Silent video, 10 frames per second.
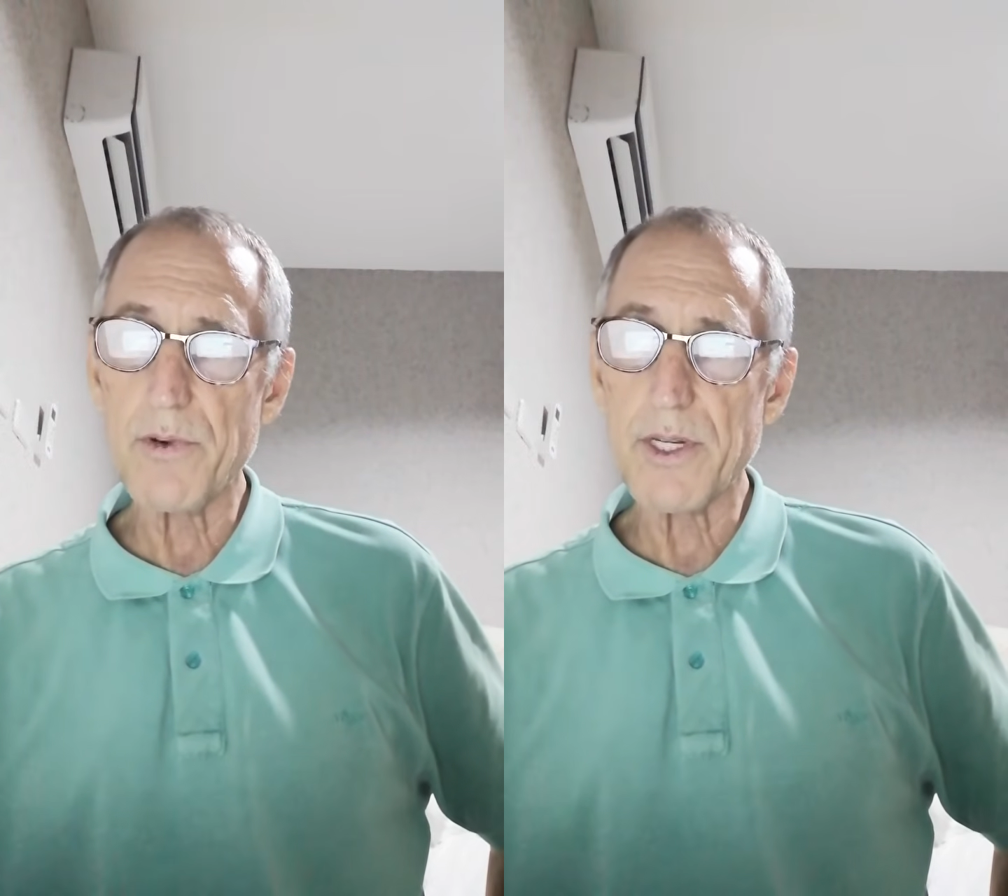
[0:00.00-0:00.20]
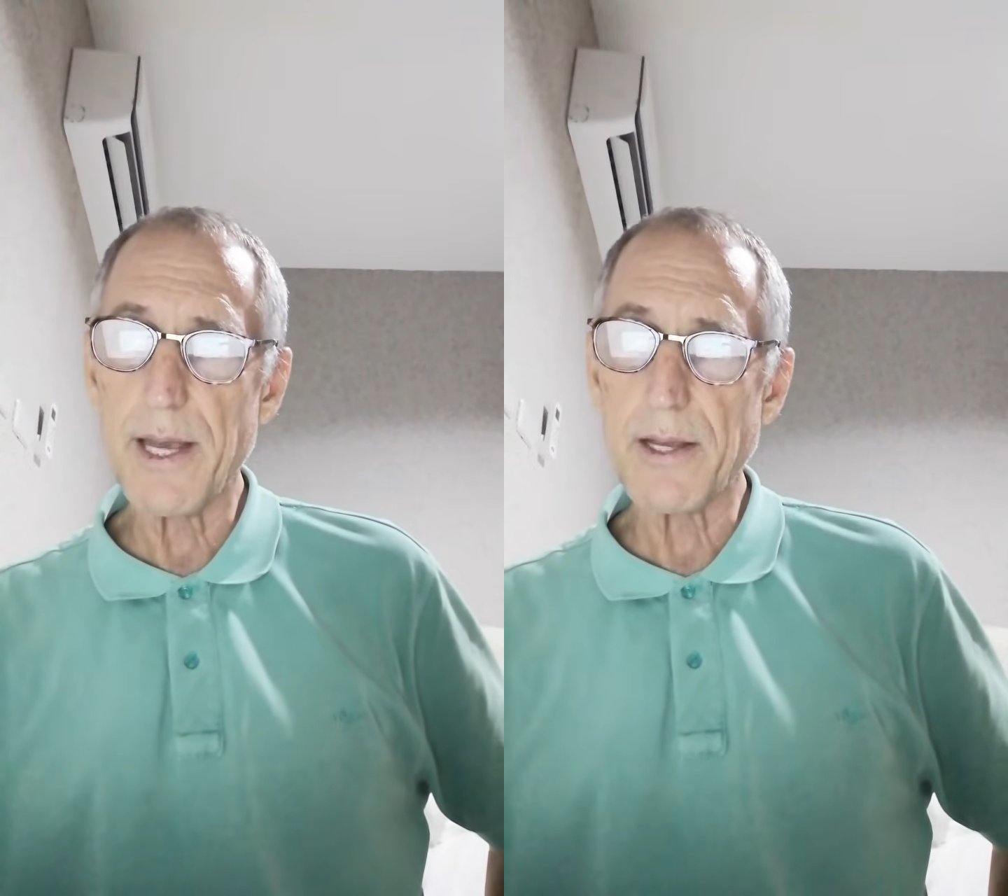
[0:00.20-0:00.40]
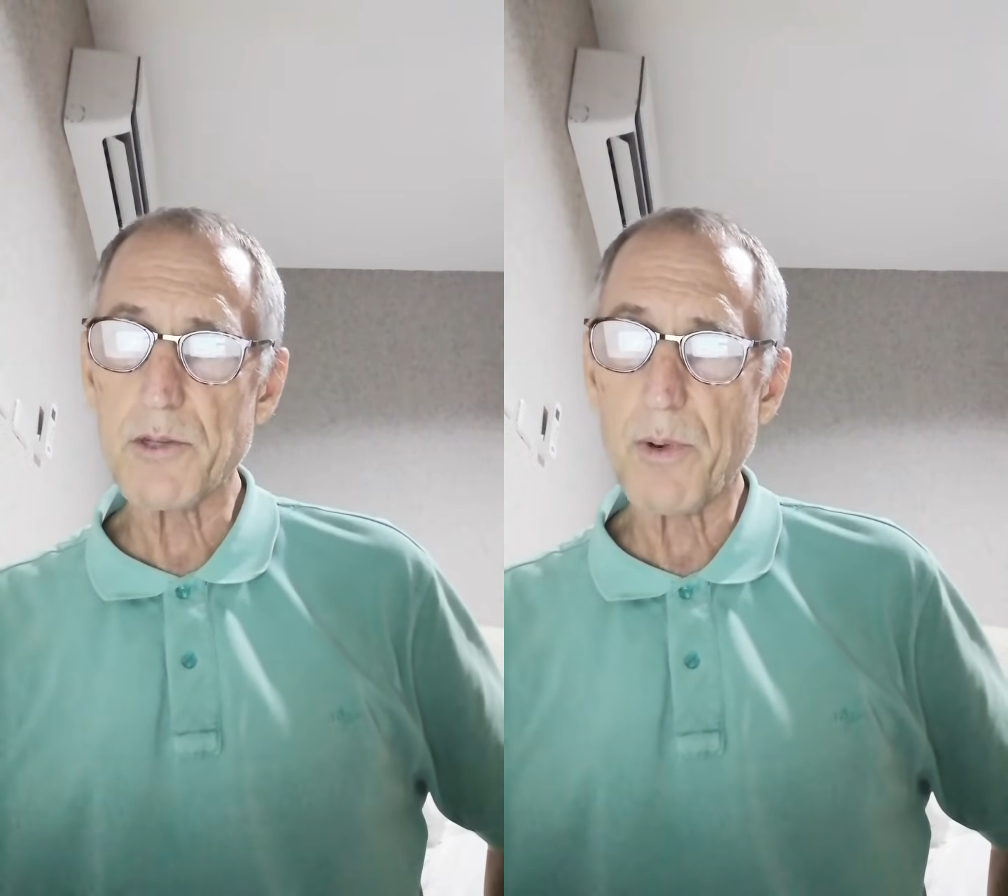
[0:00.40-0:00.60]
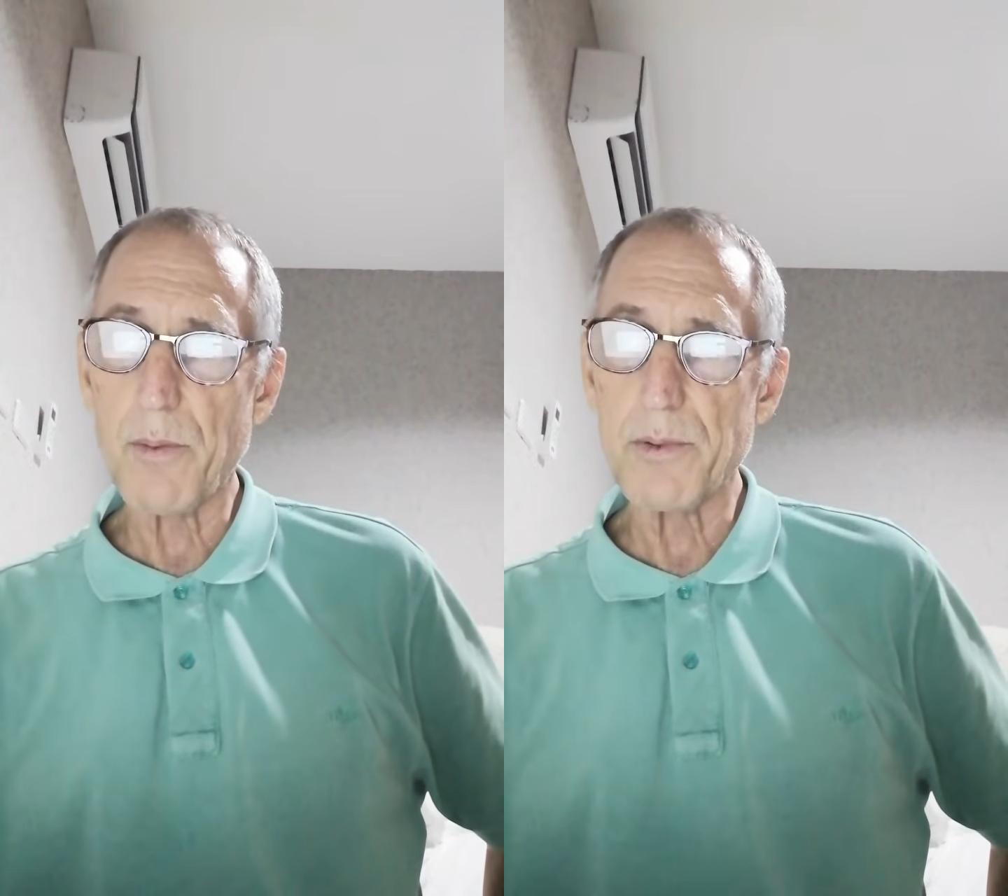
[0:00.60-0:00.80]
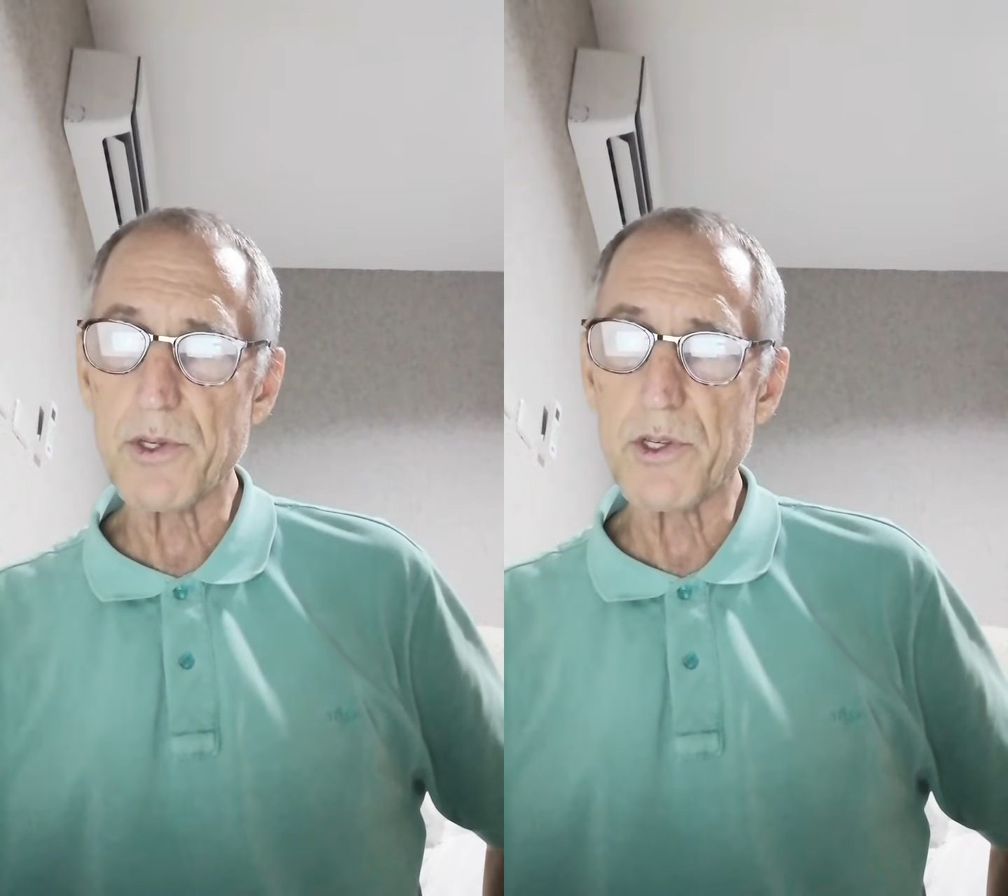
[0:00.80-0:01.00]
for tax
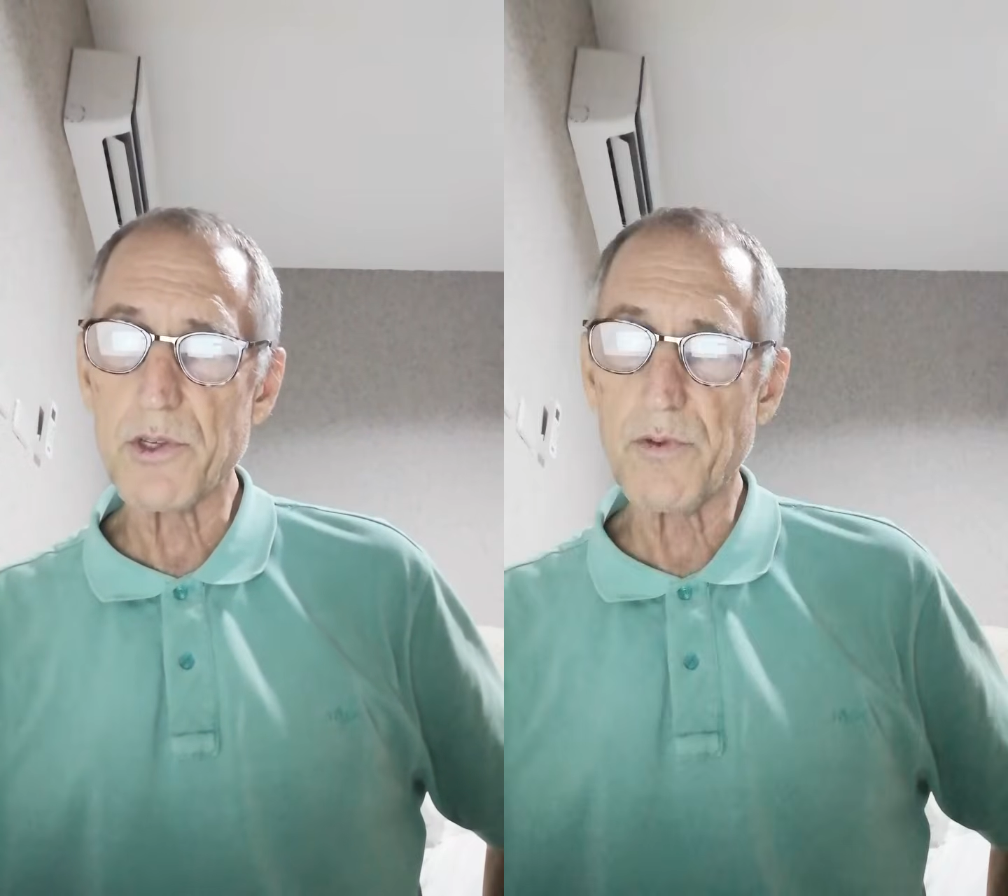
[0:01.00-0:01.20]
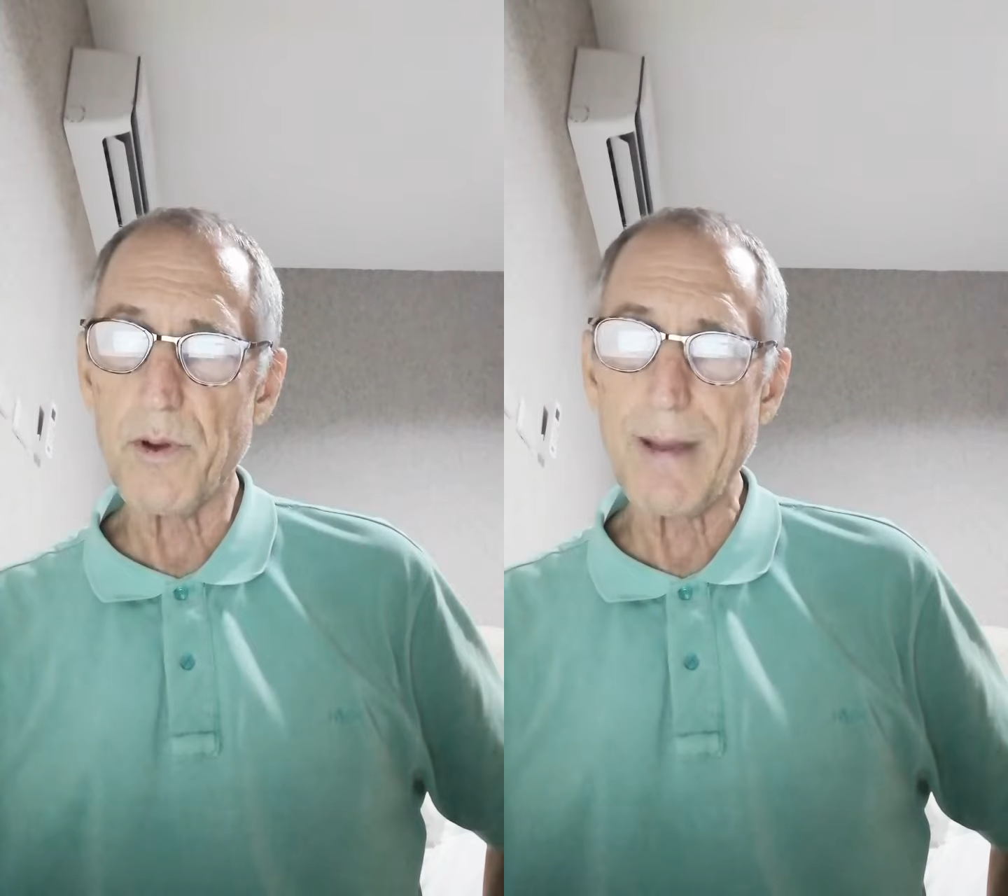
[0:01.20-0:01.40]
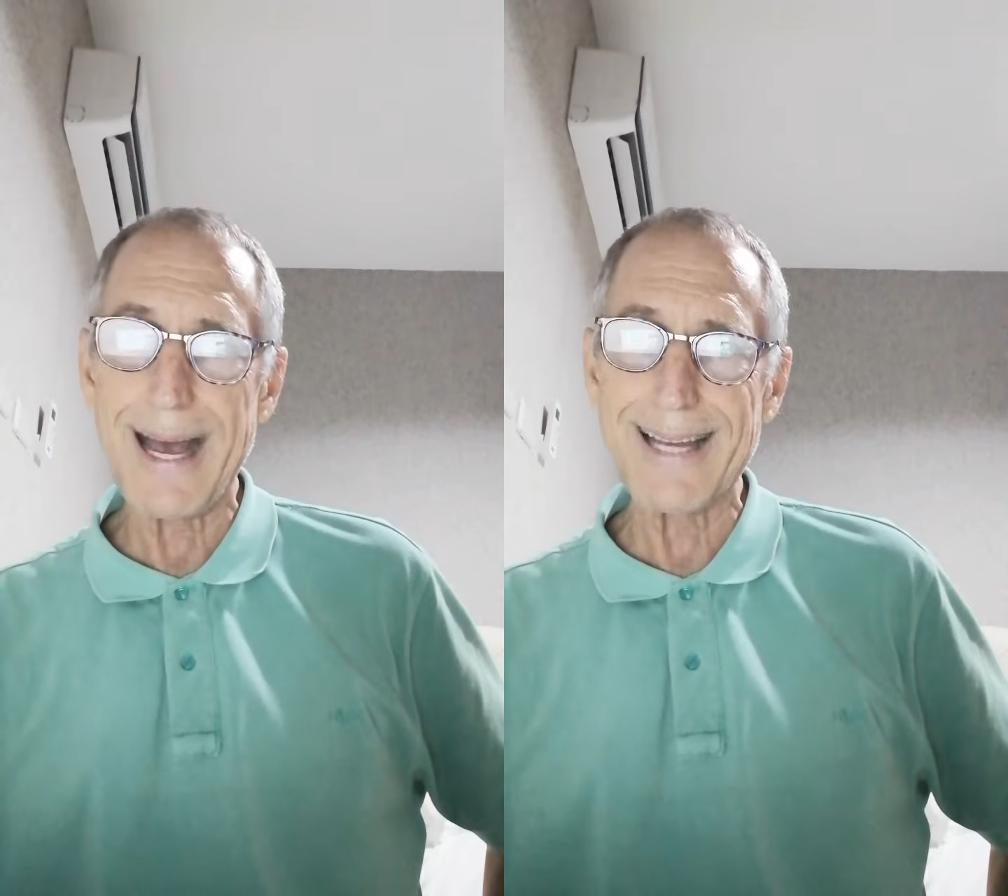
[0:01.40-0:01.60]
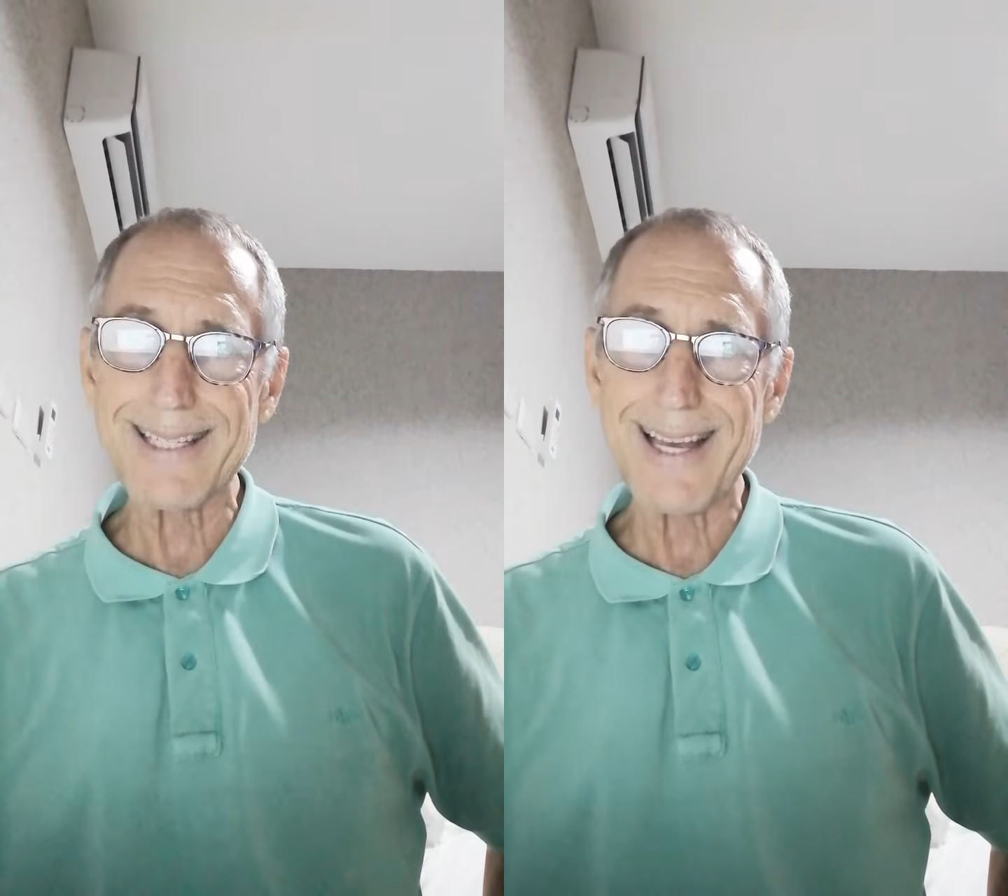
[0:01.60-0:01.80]
purposes from high